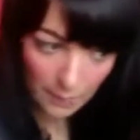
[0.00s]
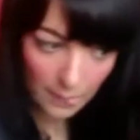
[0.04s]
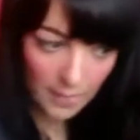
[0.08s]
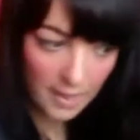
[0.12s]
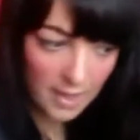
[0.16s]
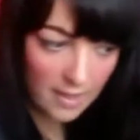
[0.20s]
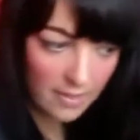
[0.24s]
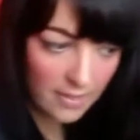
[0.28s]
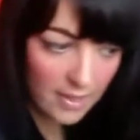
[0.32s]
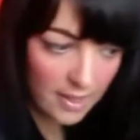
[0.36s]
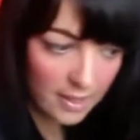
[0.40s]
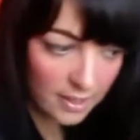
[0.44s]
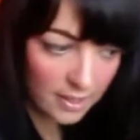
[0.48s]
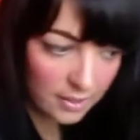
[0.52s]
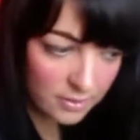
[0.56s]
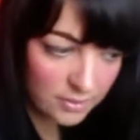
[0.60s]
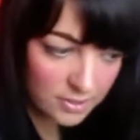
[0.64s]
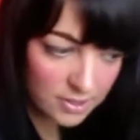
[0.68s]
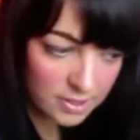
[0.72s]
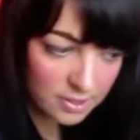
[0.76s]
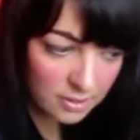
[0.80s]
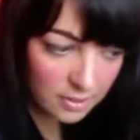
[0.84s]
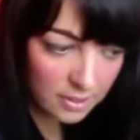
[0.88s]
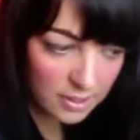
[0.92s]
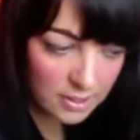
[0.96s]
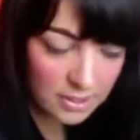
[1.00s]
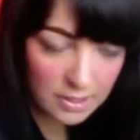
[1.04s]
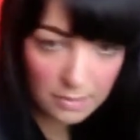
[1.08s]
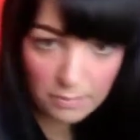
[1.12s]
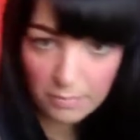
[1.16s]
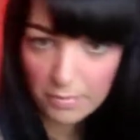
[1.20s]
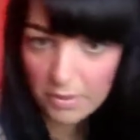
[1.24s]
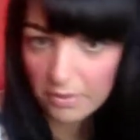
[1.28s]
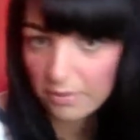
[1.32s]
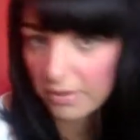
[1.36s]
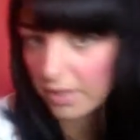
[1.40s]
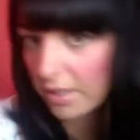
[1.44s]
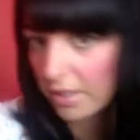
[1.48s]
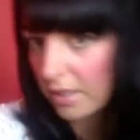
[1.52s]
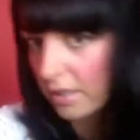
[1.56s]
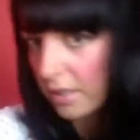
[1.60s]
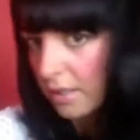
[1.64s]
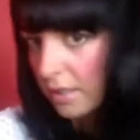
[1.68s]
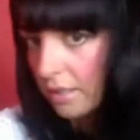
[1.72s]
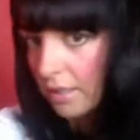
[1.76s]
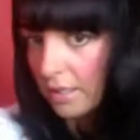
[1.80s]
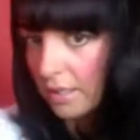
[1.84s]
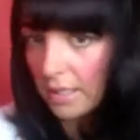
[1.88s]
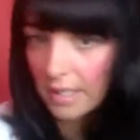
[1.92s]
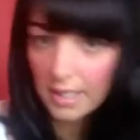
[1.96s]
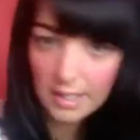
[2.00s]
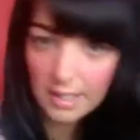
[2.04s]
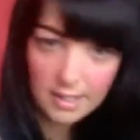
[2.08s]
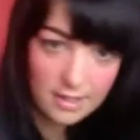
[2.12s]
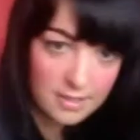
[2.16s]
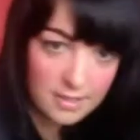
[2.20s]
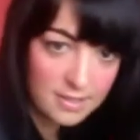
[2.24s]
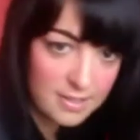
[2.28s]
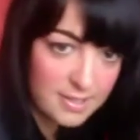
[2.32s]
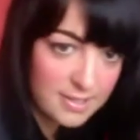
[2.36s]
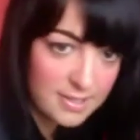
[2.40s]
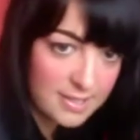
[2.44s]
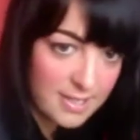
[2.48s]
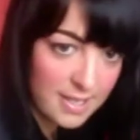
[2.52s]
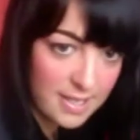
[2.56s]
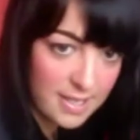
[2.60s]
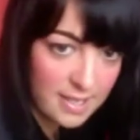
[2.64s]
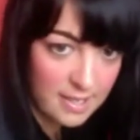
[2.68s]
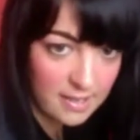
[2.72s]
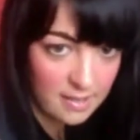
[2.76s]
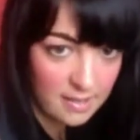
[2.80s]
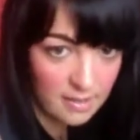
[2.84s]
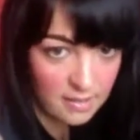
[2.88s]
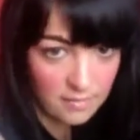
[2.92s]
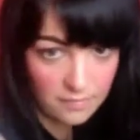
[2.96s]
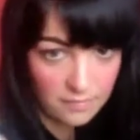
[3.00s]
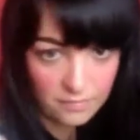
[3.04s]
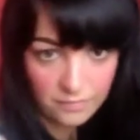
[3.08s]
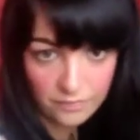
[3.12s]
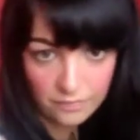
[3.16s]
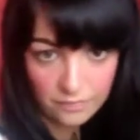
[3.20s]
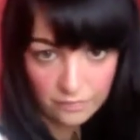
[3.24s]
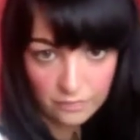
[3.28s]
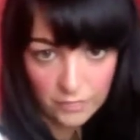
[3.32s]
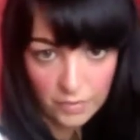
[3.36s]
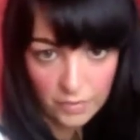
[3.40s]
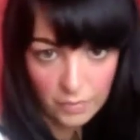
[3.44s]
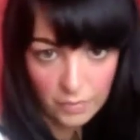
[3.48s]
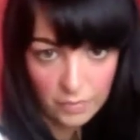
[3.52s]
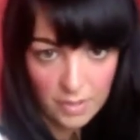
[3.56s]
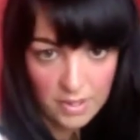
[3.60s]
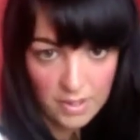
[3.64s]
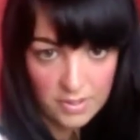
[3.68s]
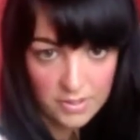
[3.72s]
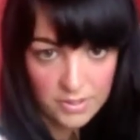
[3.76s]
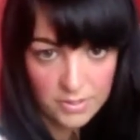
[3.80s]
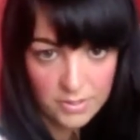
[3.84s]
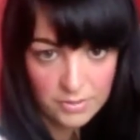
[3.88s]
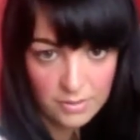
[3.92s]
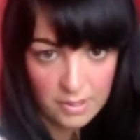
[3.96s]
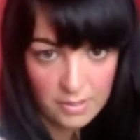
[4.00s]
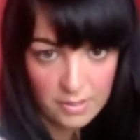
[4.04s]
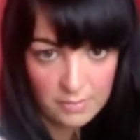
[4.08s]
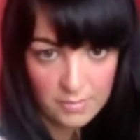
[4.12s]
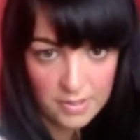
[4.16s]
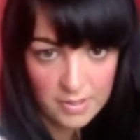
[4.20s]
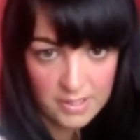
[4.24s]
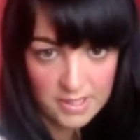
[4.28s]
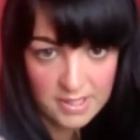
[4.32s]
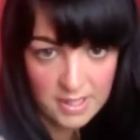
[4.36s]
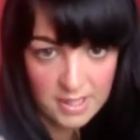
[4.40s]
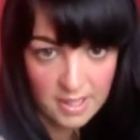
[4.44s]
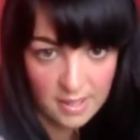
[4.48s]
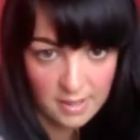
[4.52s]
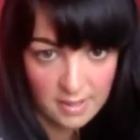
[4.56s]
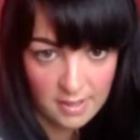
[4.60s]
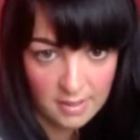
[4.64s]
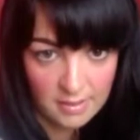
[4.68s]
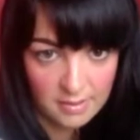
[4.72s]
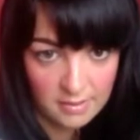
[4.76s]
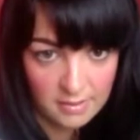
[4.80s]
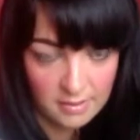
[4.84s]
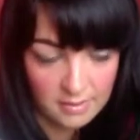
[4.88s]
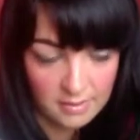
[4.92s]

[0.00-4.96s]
And then I'll just look in the mirror. I can see where the straight bits are.